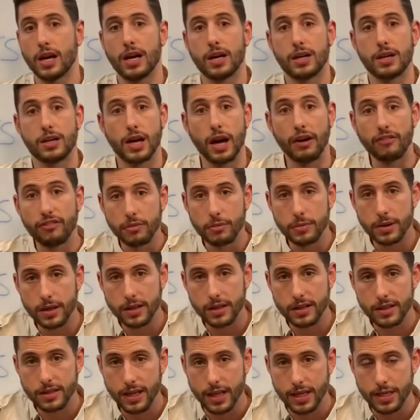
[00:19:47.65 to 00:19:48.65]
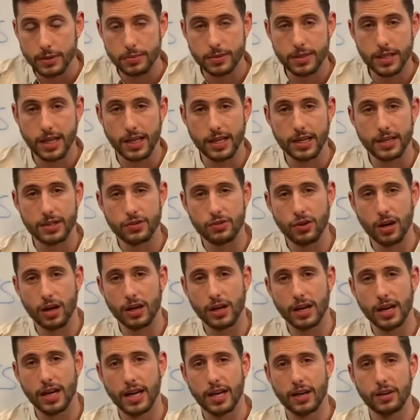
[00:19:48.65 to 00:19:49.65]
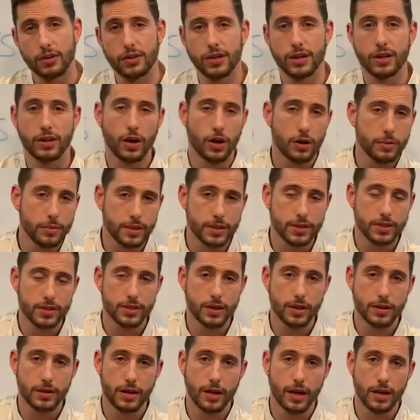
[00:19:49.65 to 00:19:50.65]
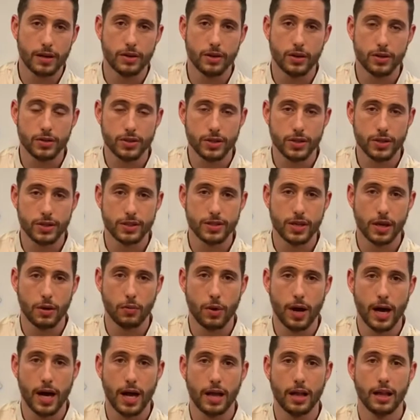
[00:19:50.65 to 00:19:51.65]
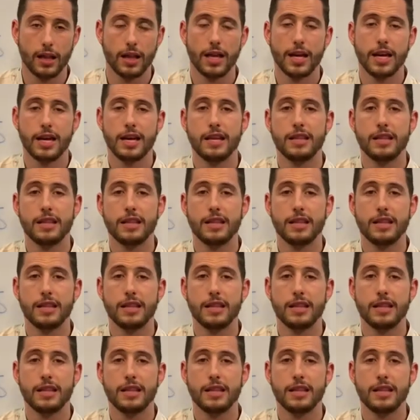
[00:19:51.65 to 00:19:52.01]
a, government that is particularly struggling, or the economy is do, like not doing so well,